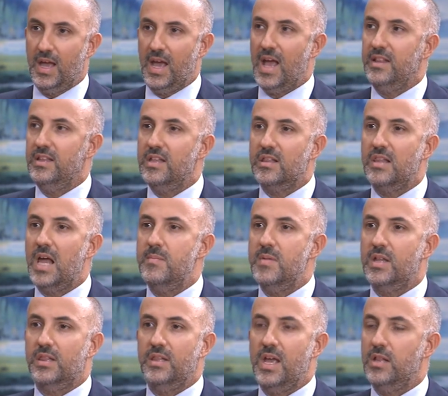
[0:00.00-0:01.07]
And the
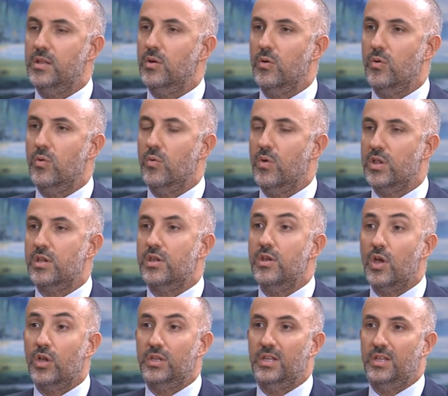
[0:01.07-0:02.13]
Islamic State was
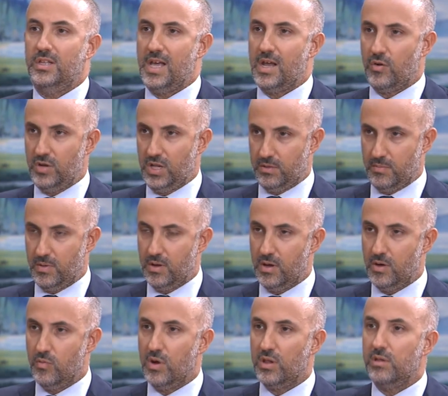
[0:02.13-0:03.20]
not terrorism,
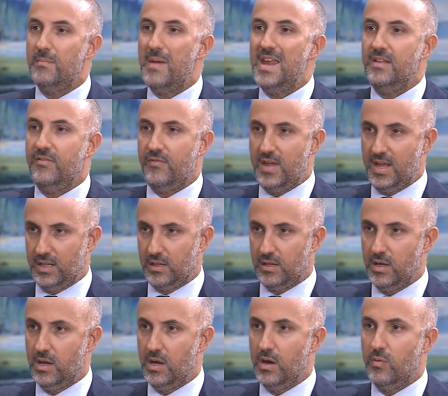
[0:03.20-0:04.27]
was many things,
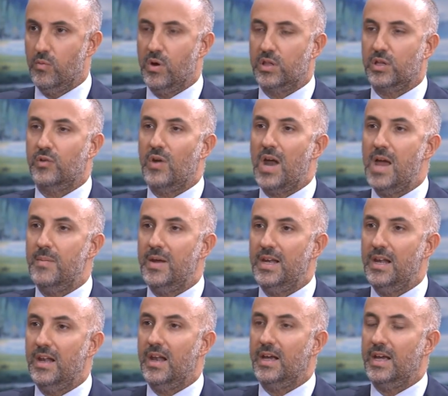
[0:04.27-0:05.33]
was
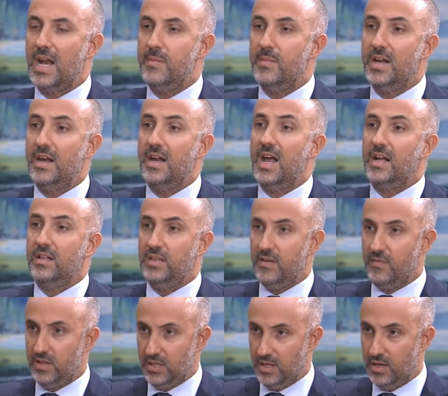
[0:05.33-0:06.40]
criminal, criminal
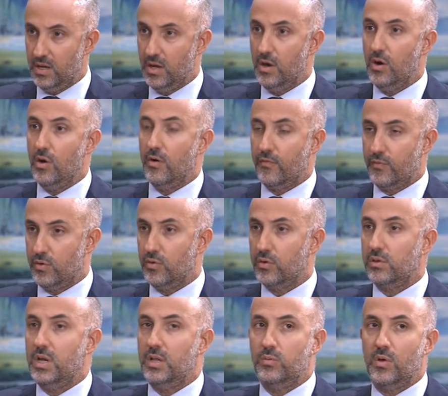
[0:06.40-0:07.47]
activity. Of course,
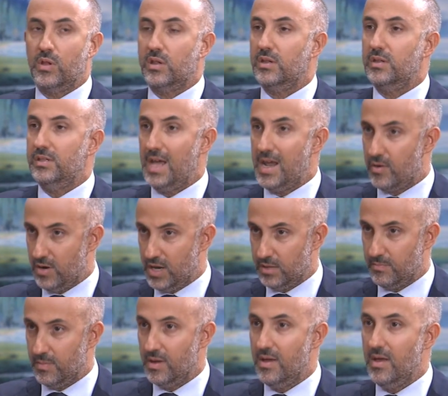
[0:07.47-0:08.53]
it was
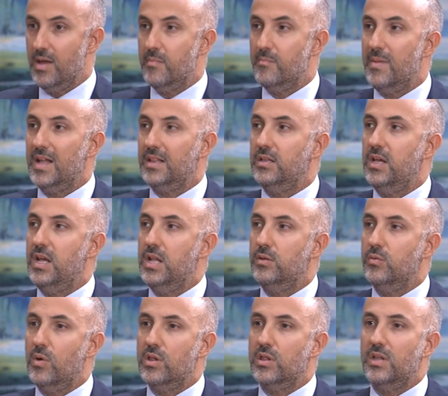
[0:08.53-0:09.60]
terrorism, but it
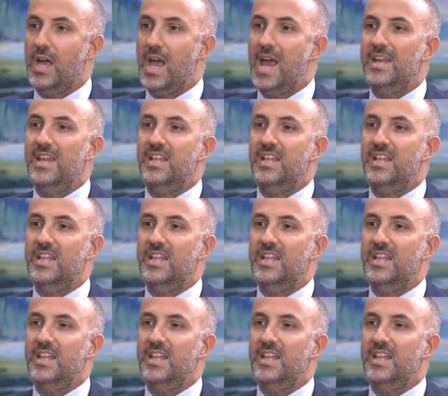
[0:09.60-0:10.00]
was an